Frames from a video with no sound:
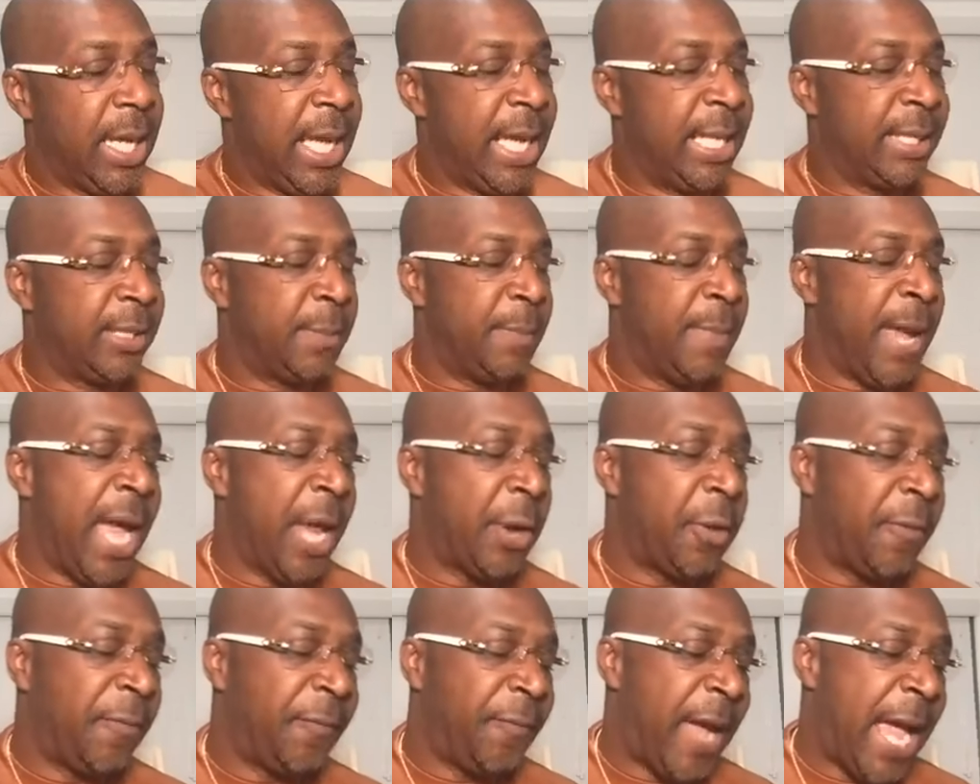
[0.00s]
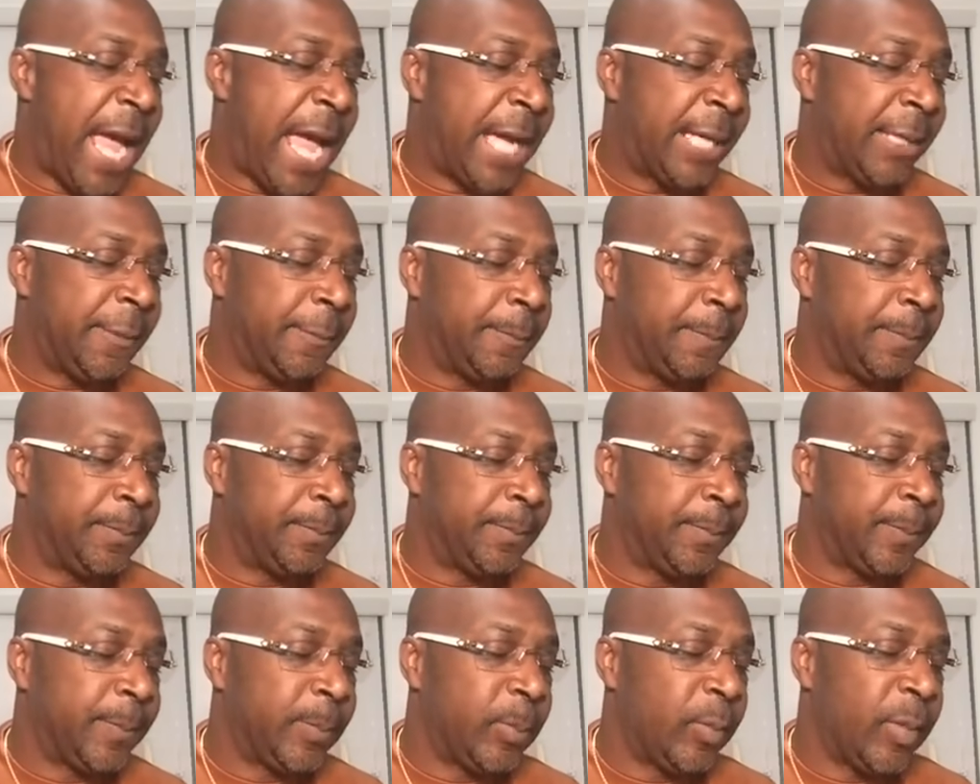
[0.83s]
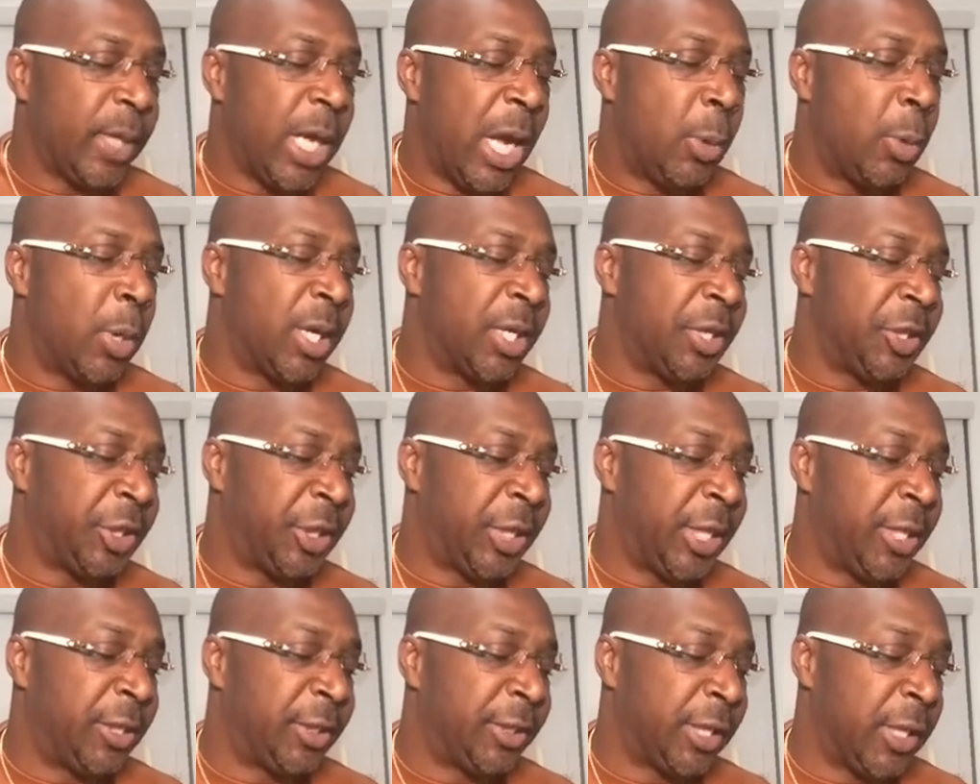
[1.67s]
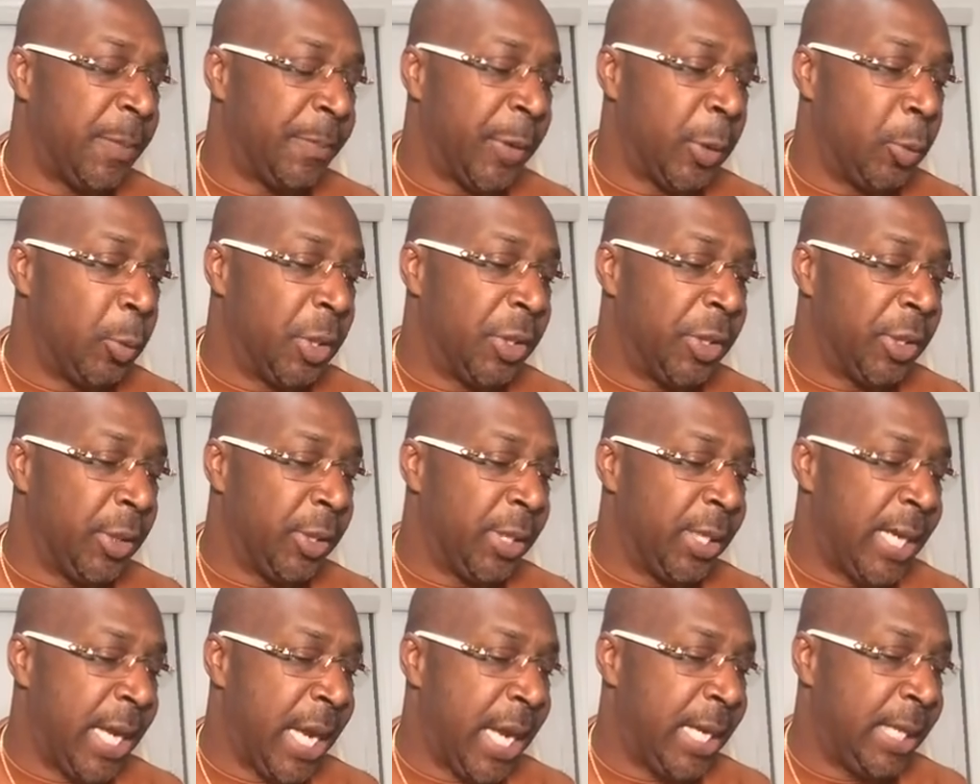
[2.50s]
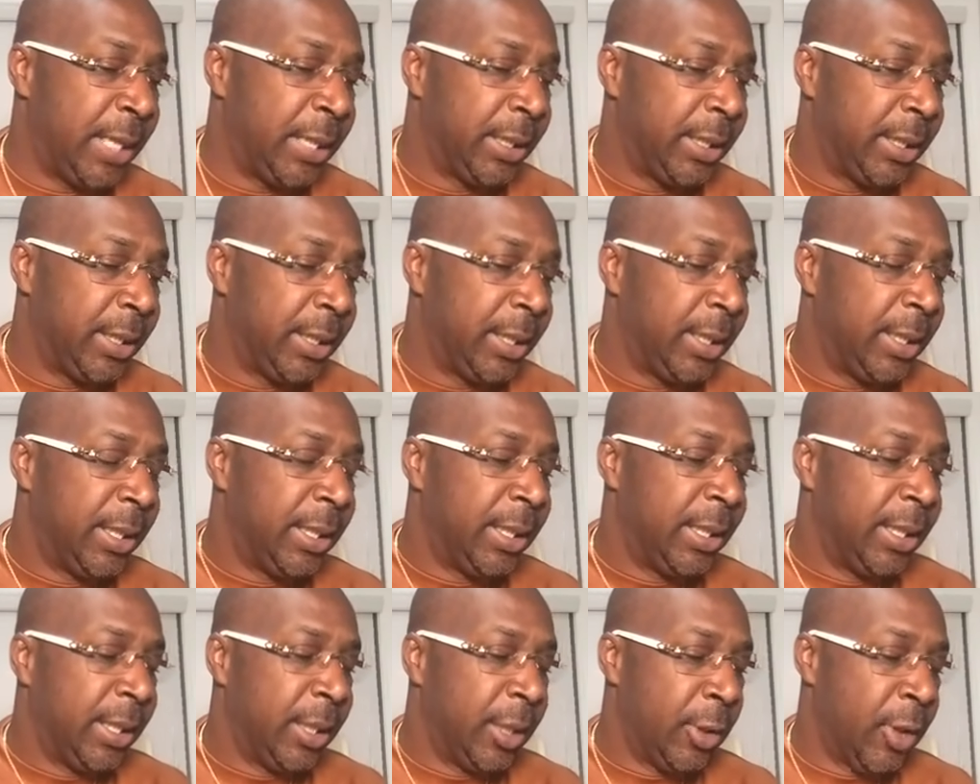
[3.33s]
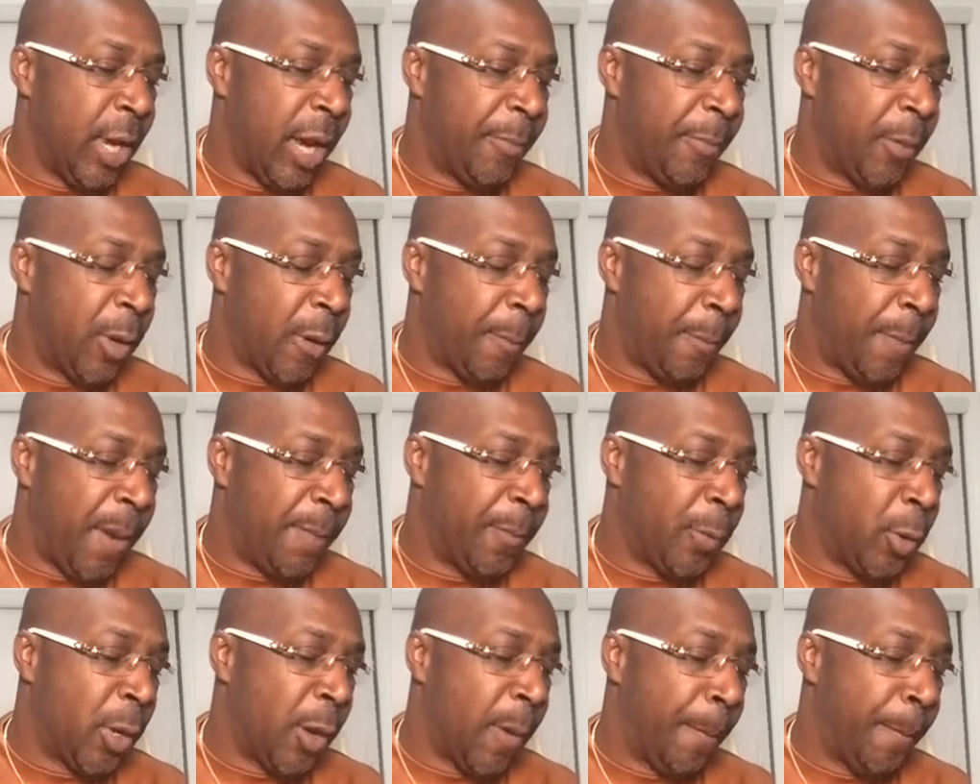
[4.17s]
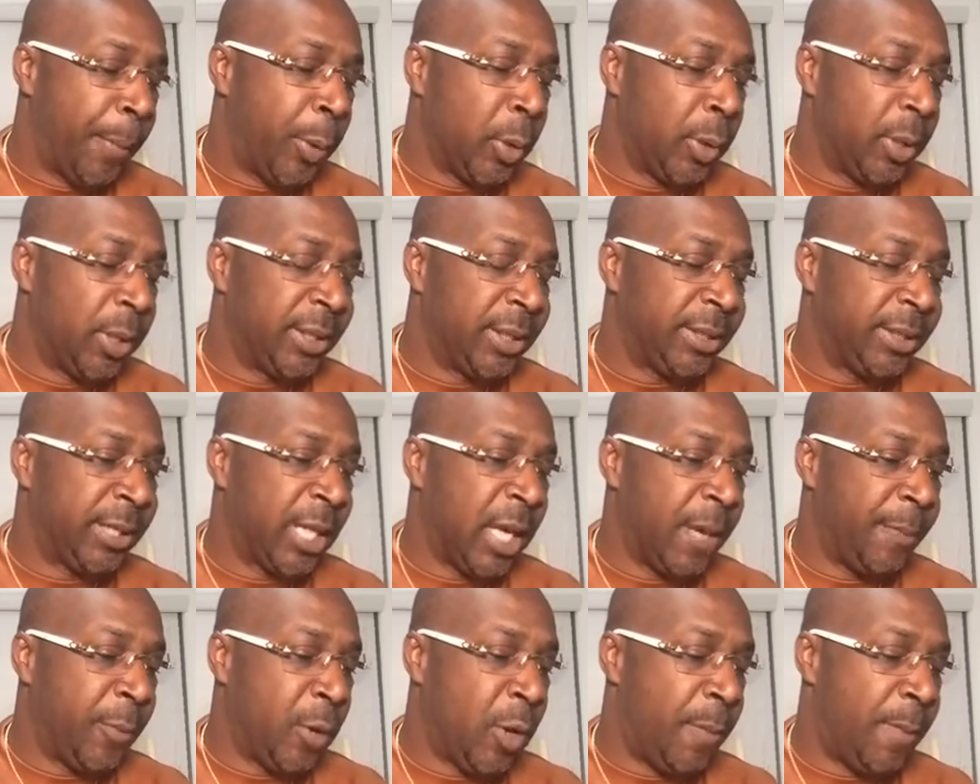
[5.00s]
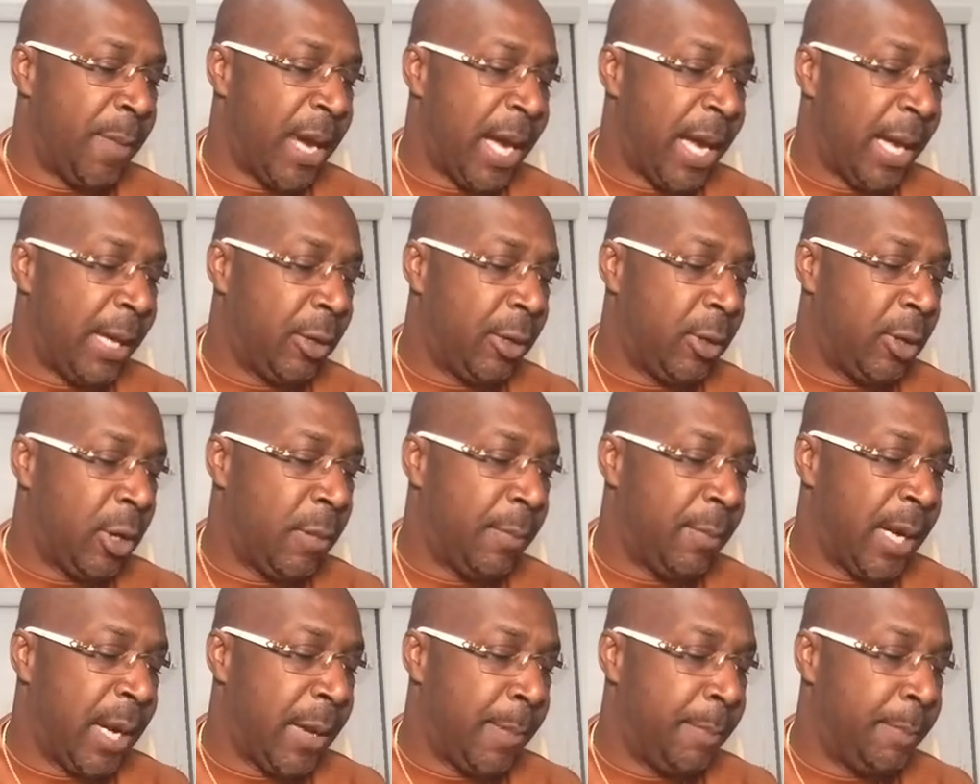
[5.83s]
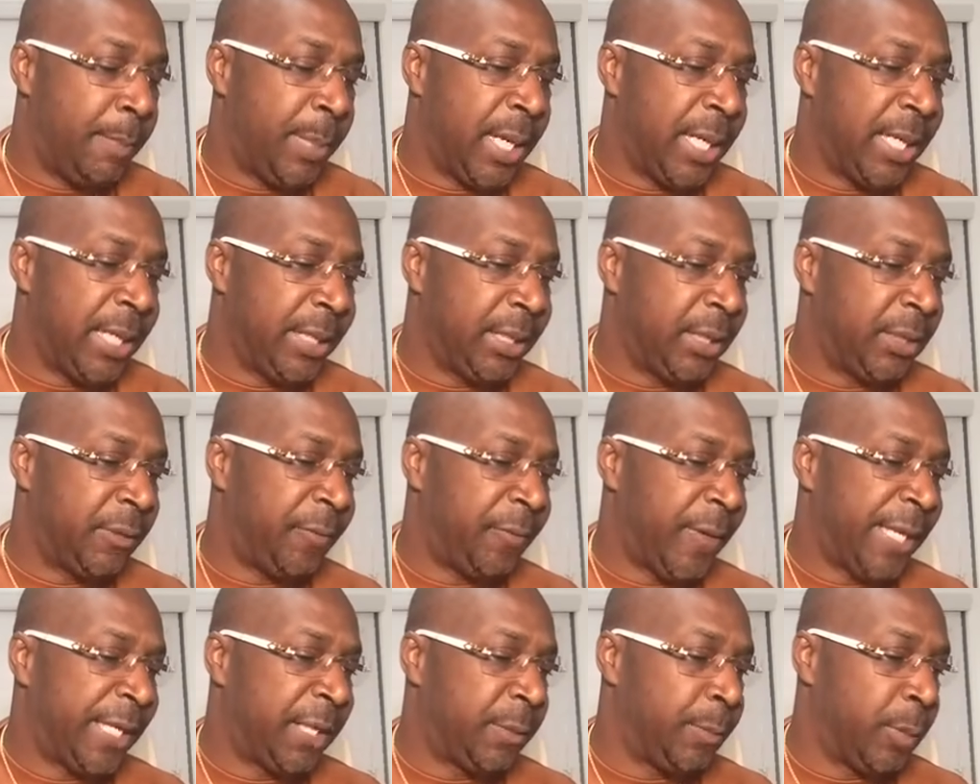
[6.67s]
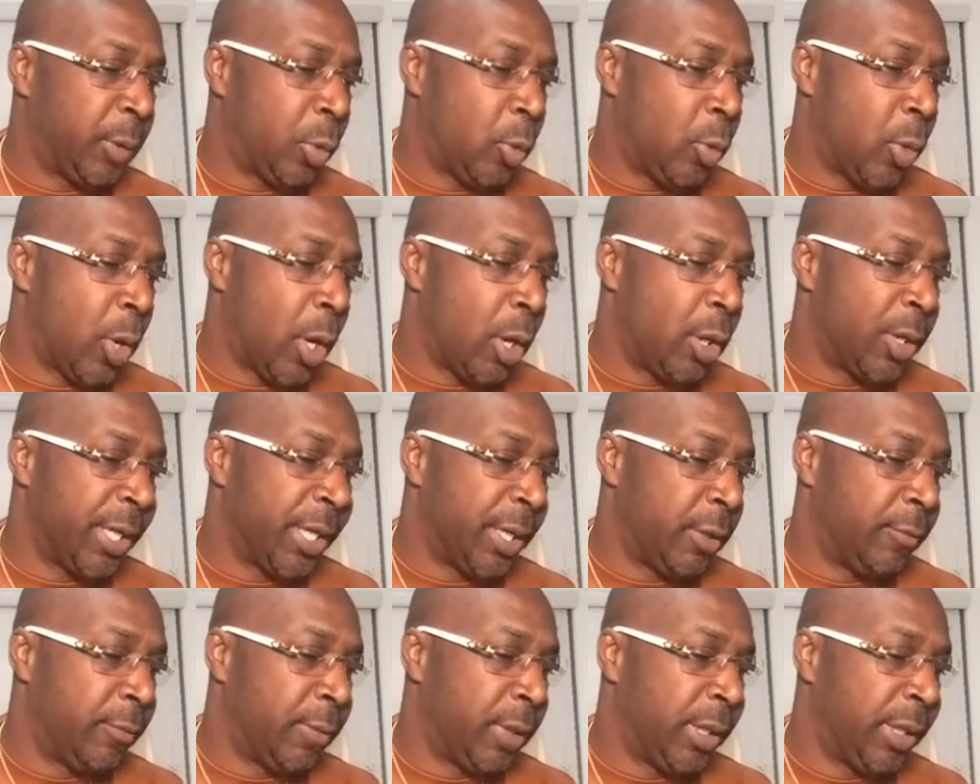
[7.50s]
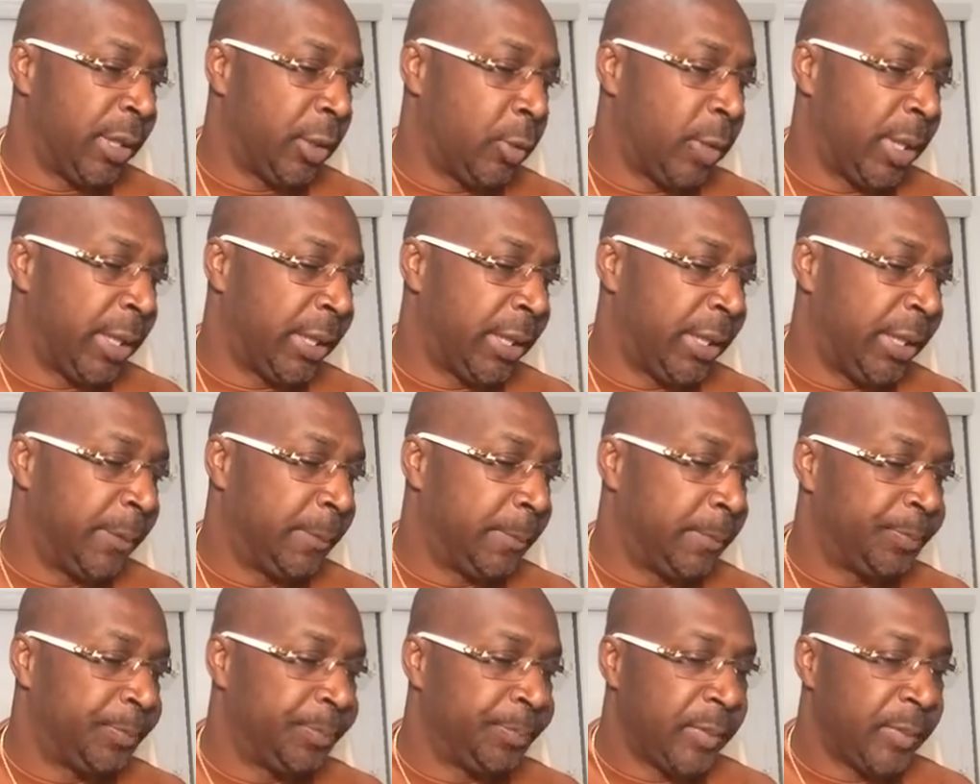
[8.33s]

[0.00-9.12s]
As a matter of fact, I want to share something with you today. You know, I'm gonna pull this up on my buddy's Facebook wall here really quickly.